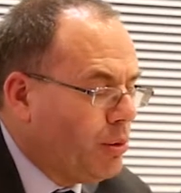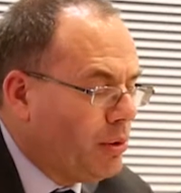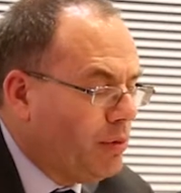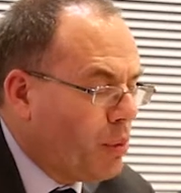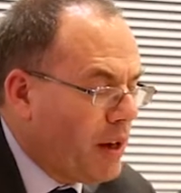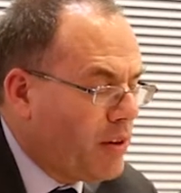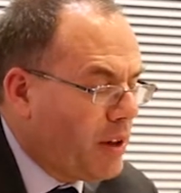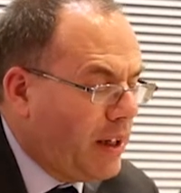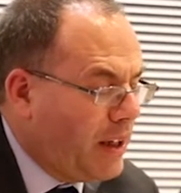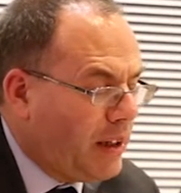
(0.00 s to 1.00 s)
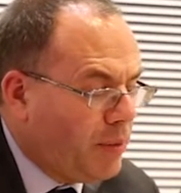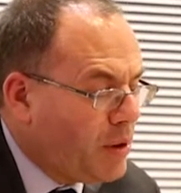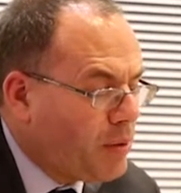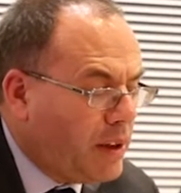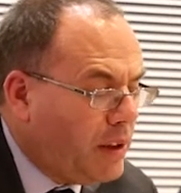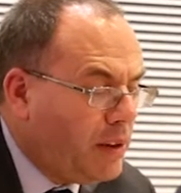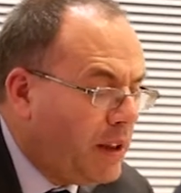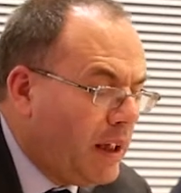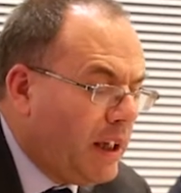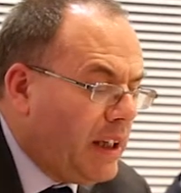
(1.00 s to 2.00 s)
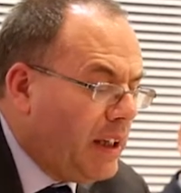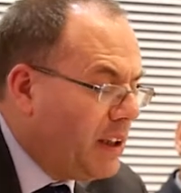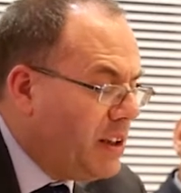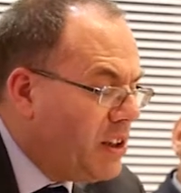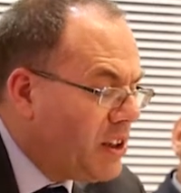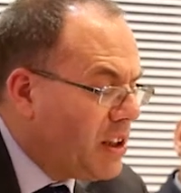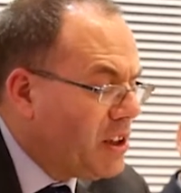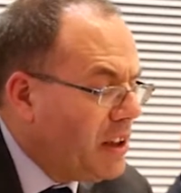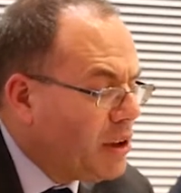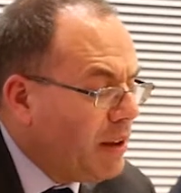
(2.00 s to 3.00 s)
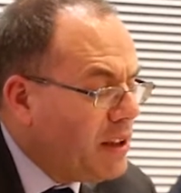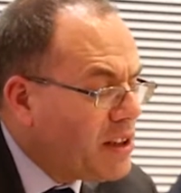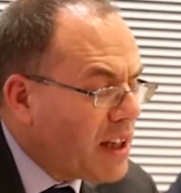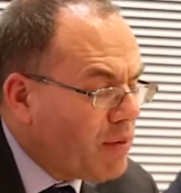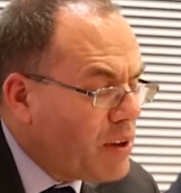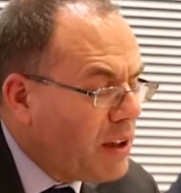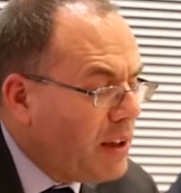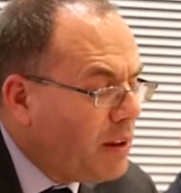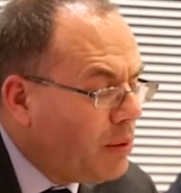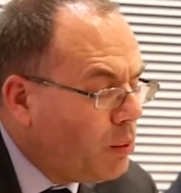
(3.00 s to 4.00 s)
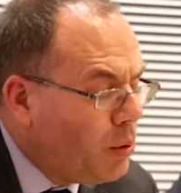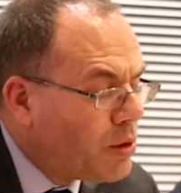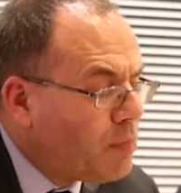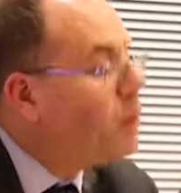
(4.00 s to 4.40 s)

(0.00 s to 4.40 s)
short of breathtaking. Between 1960 and 2017, the world's